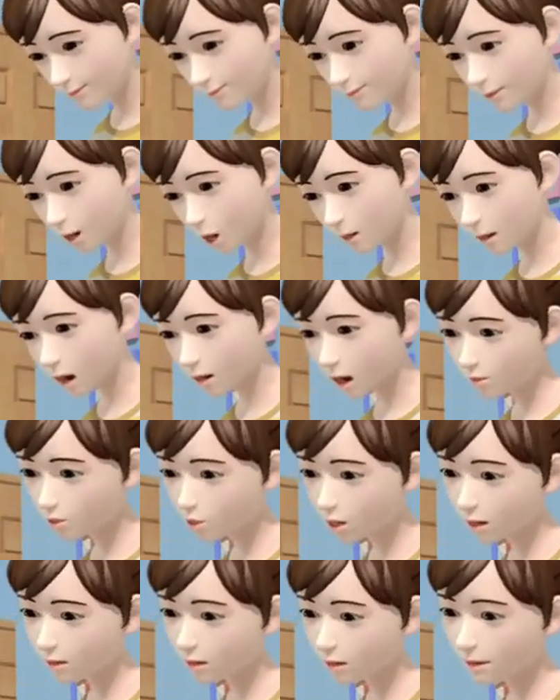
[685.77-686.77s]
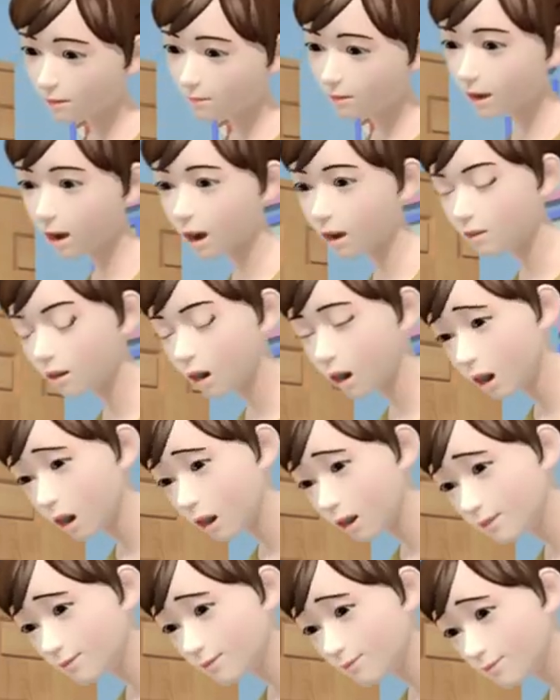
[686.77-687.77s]
You should be proud of yourself,
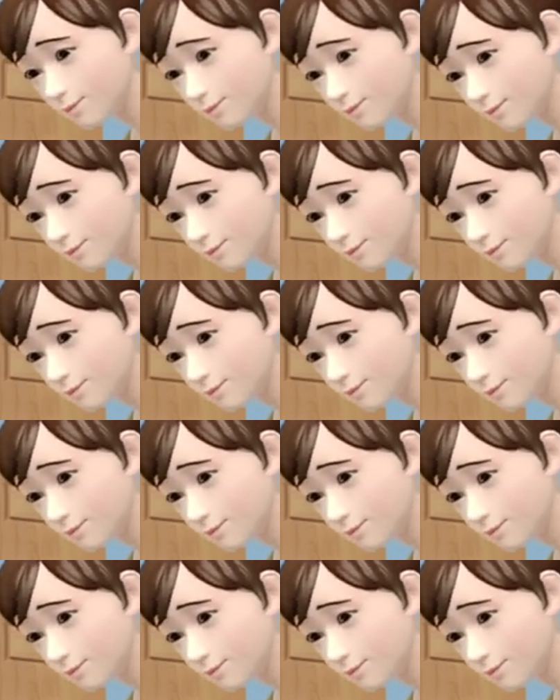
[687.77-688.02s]
sweetie.